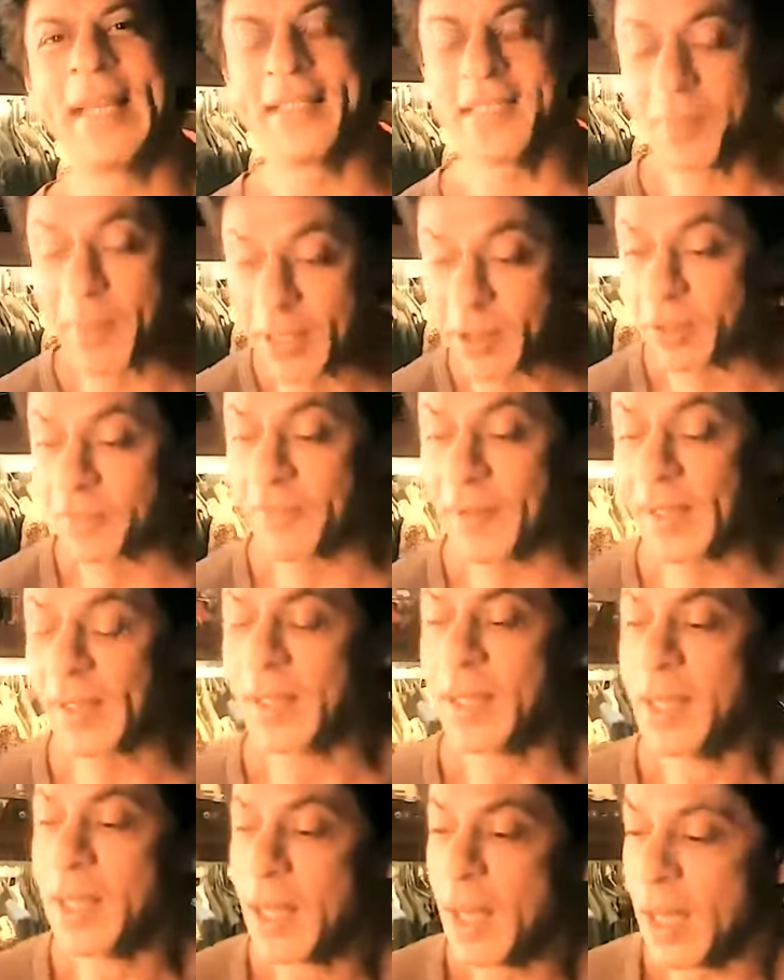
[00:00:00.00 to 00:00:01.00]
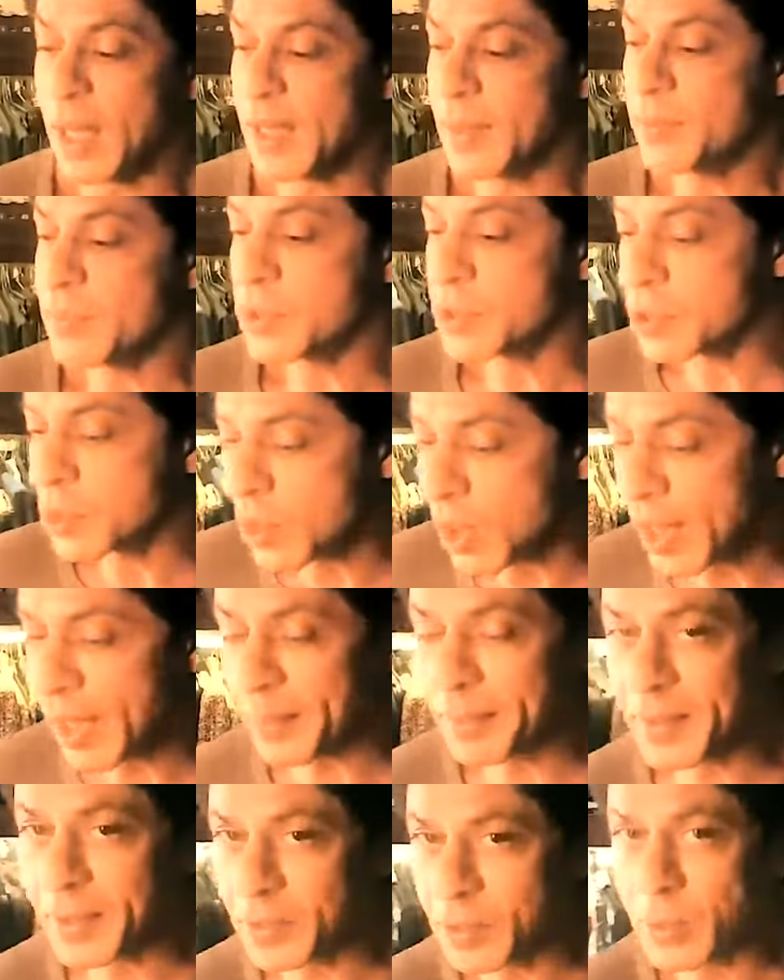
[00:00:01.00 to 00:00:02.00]
As a matter of fact, I am so
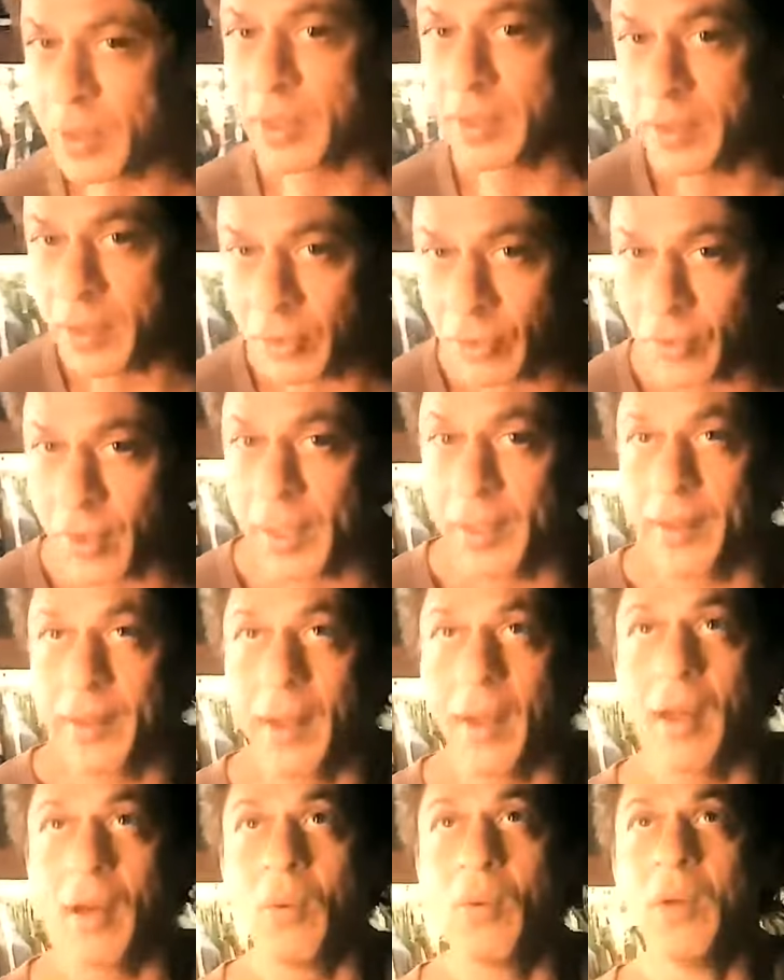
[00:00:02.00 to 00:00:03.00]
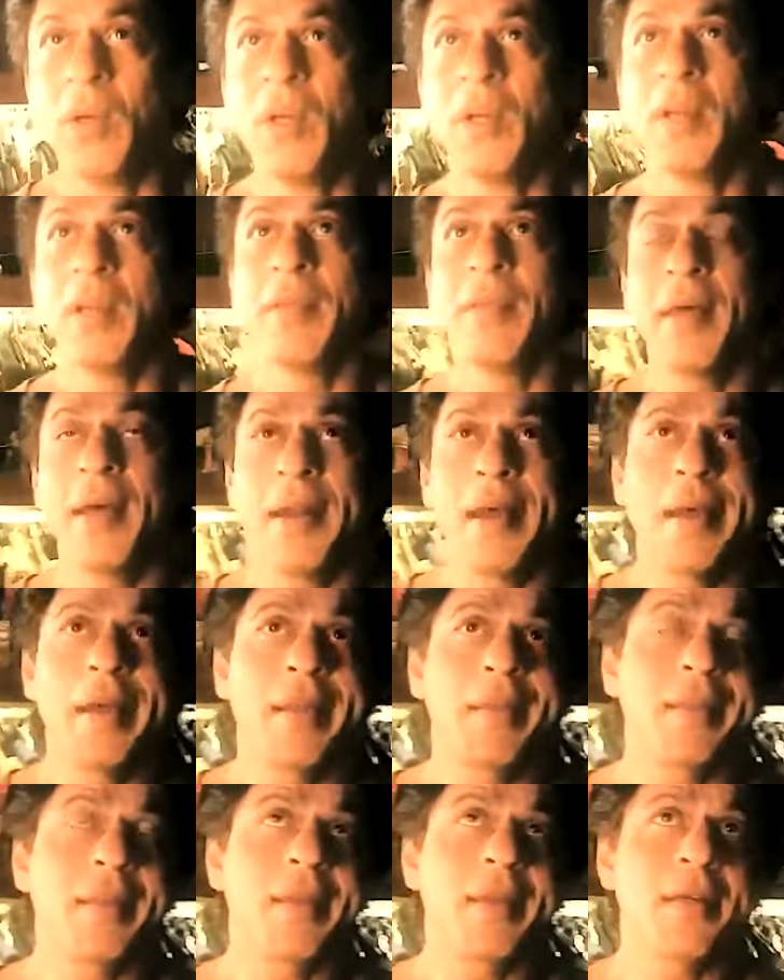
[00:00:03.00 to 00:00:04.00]
happy doing this right now that
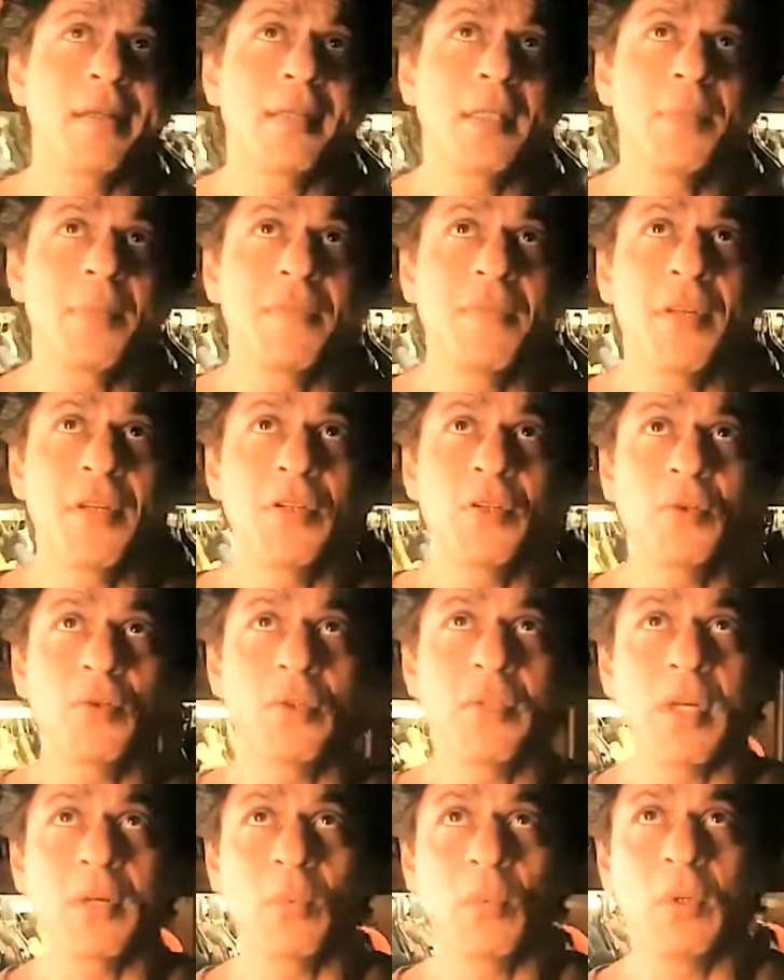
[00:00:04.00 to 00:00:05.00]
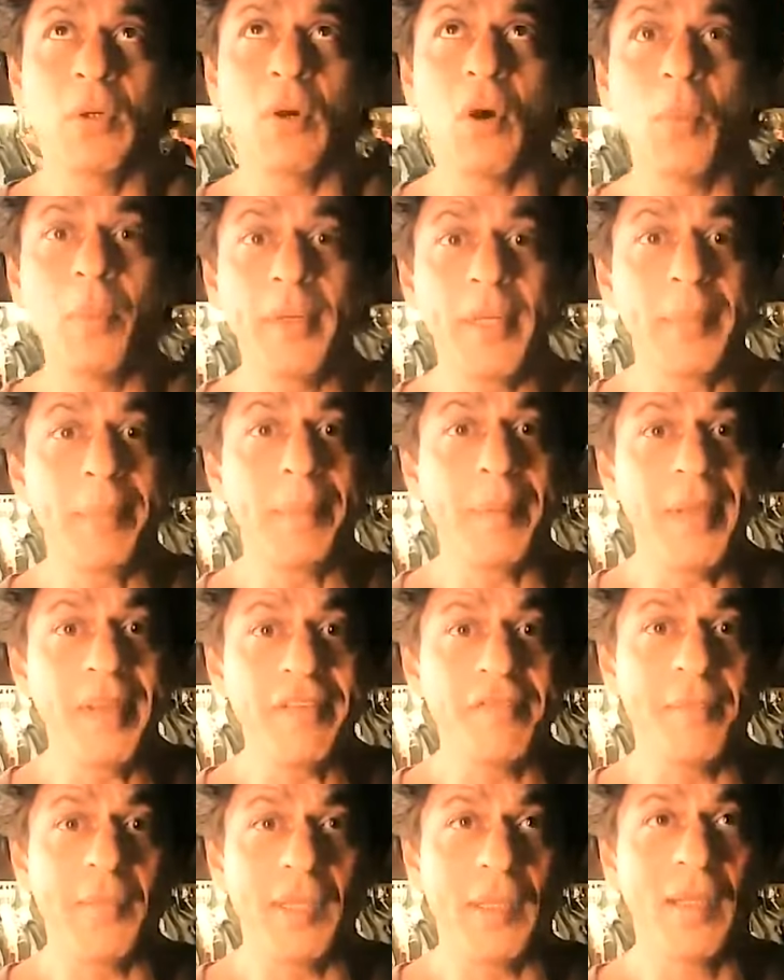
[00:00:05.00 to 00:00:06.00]
I think some of the issues that would normally
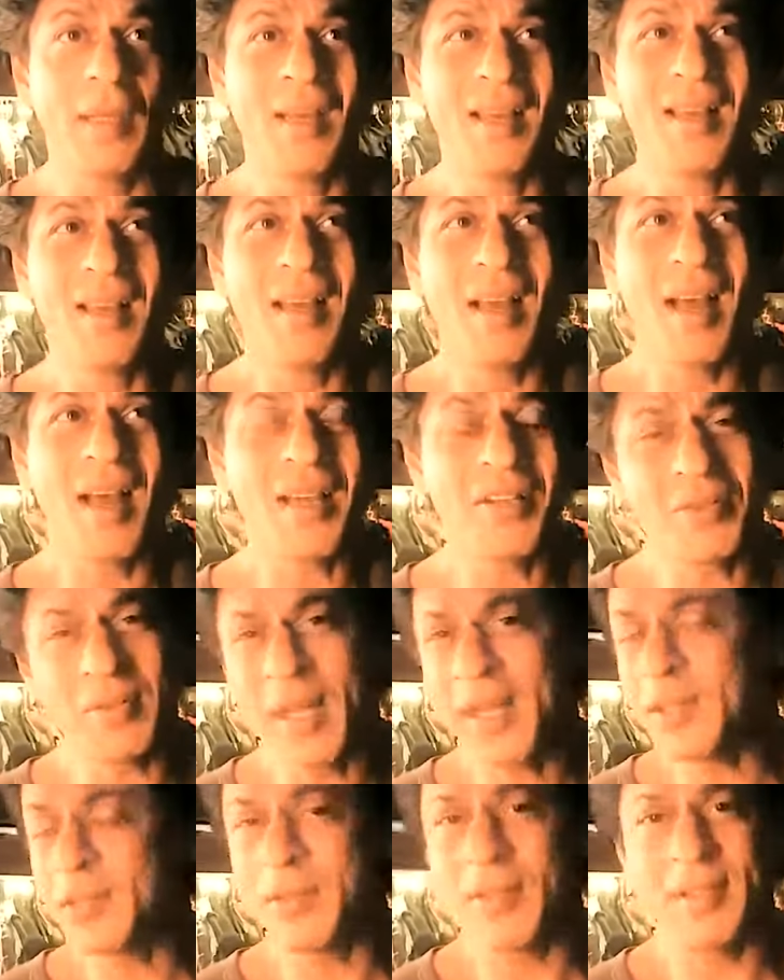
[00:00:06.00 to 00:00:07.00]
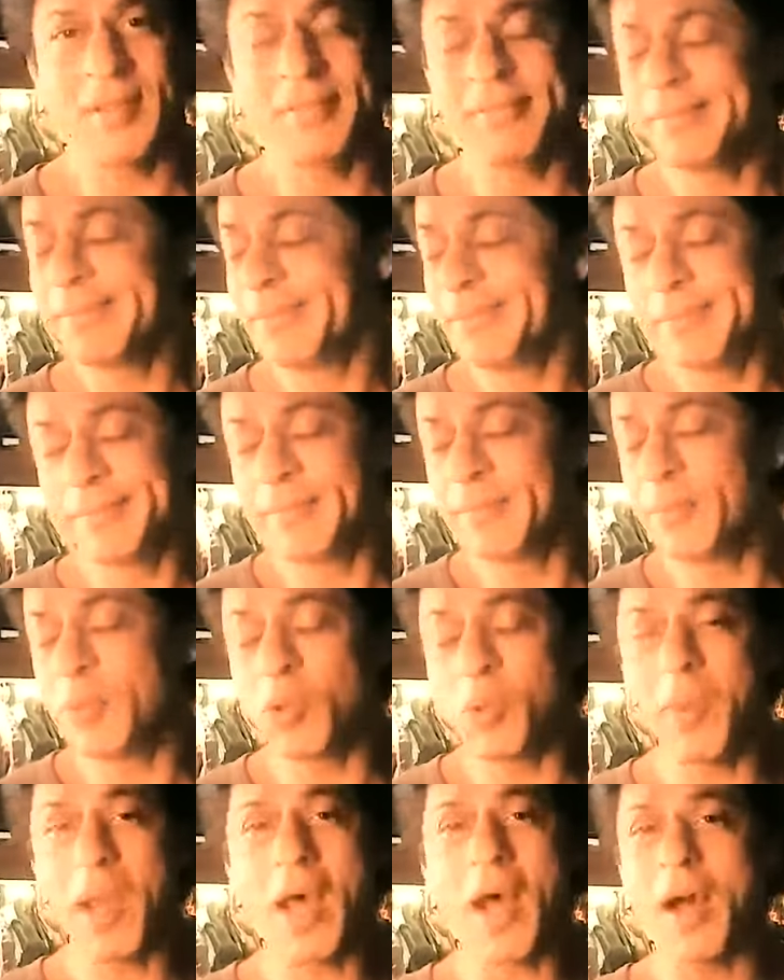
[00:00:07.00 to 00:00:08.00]
peeve me, I should actually
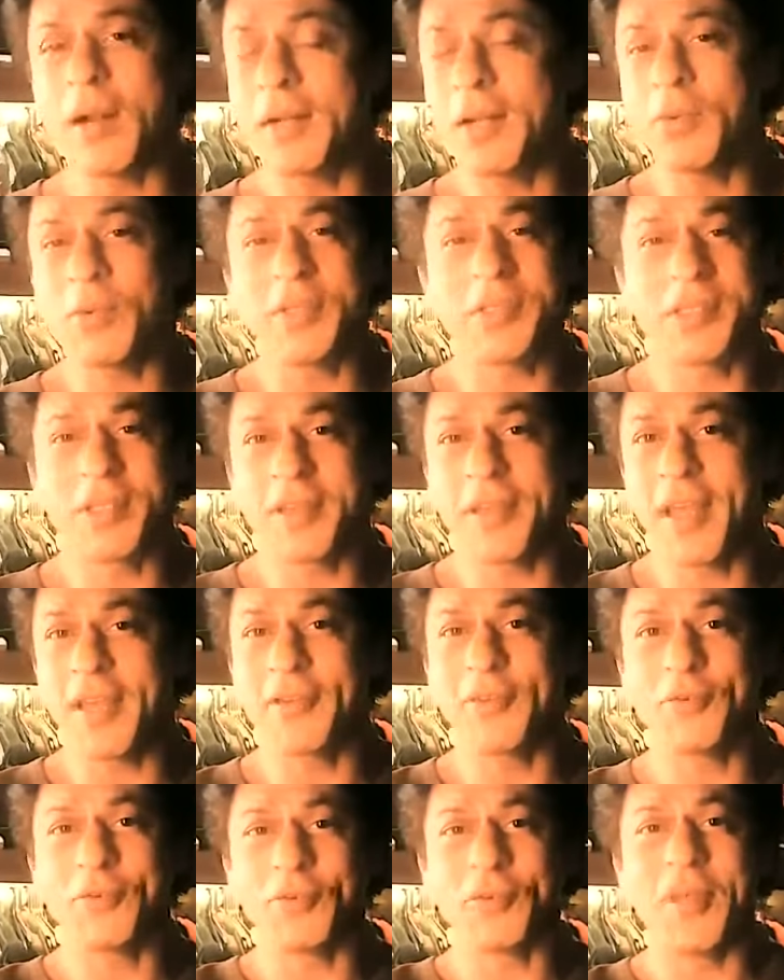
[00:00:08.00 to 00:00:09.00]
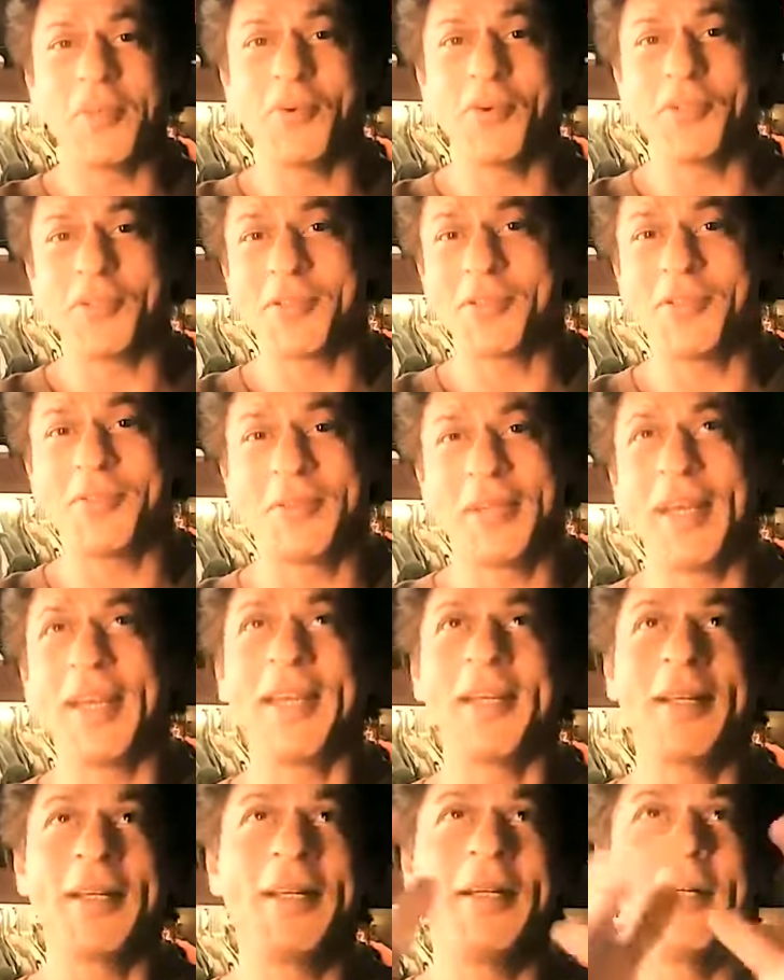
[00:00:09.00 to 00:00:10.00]
pour my heart out and say thank you to them also.
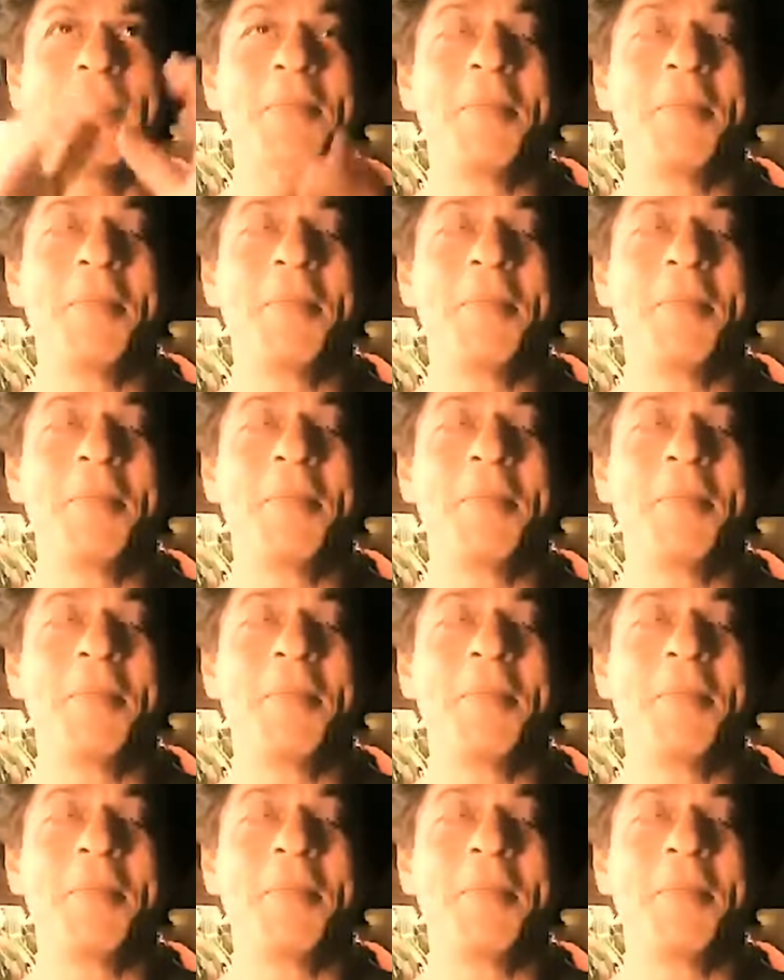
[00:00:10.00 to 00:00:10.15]
Like,